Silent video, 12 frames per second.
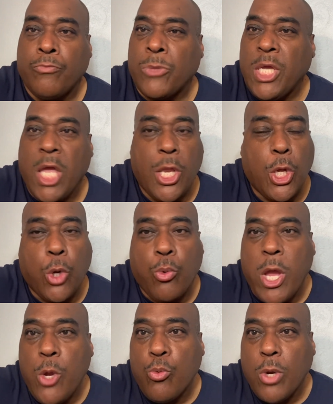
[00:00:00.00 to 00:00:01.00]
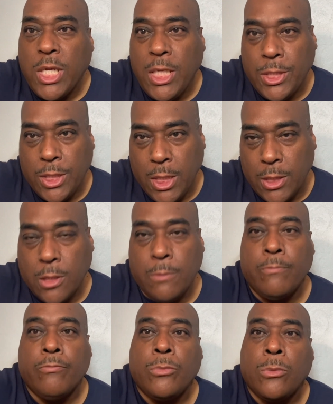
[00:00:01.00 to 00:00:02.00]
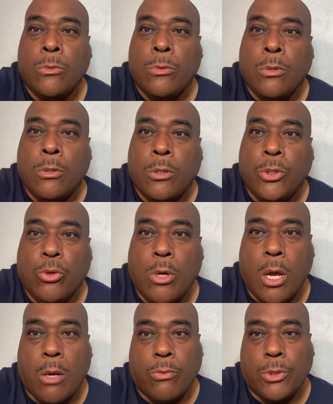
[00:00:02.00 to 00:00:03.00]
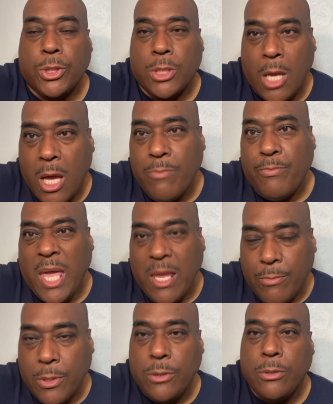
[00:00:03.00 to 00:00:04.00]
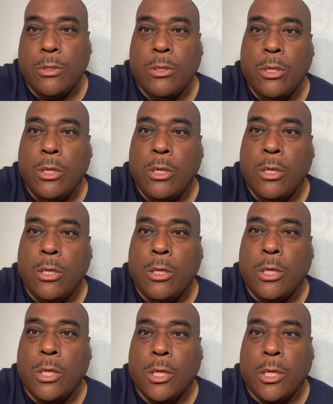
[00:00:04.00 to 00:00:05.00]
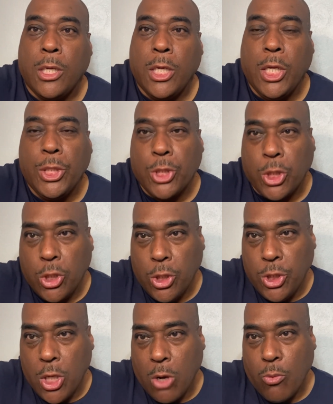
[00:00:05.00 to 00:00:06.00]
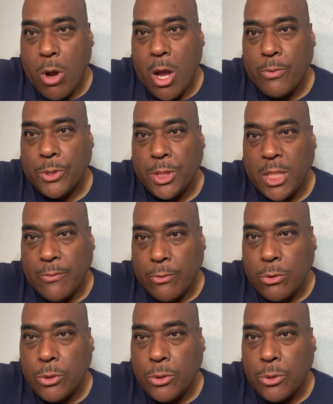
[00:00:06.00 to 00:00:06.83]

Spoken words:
He had a great rookie season. You got Rashad Bateman. He's a good young wide receiver.